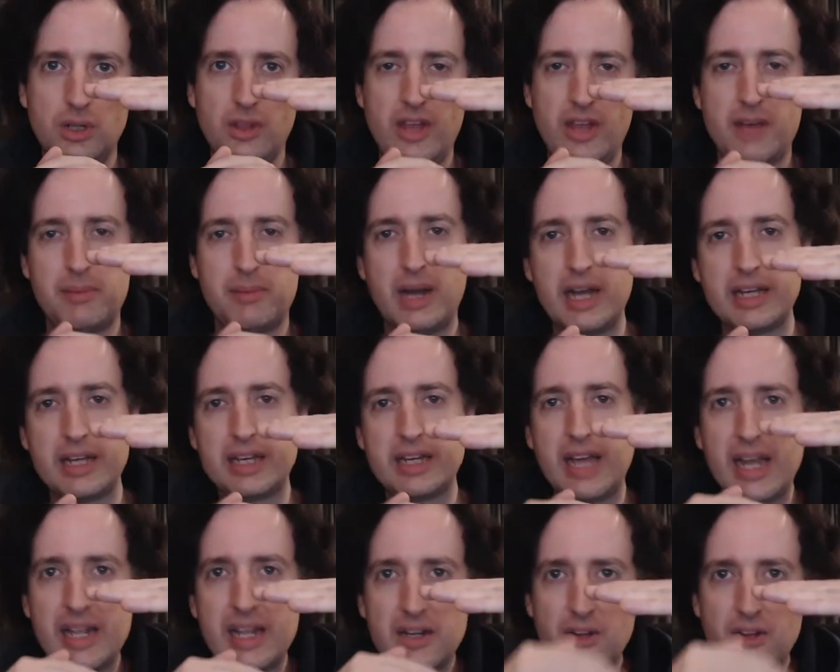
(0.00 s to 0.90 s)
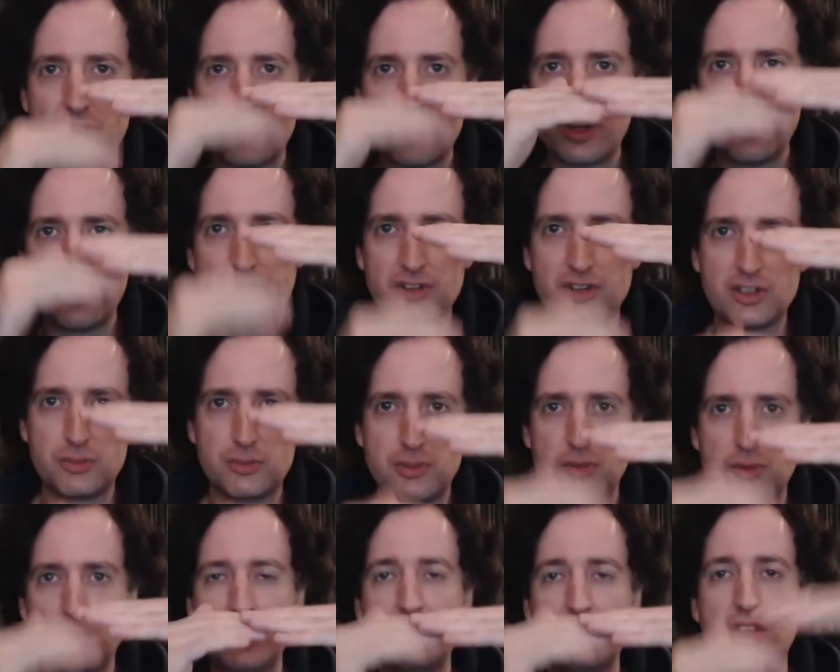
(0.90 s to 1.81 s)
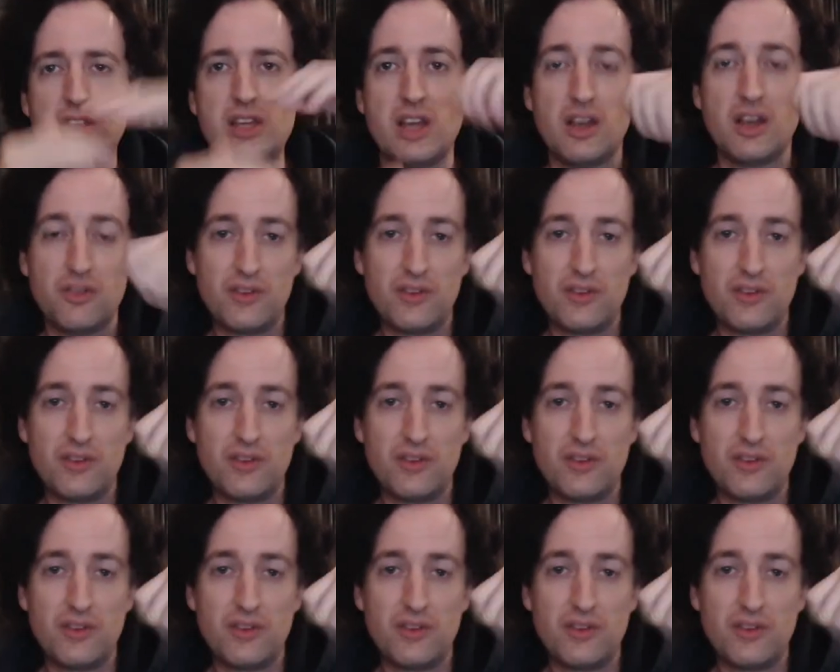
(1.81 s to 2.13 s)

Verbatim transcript: thereby gain the difference between the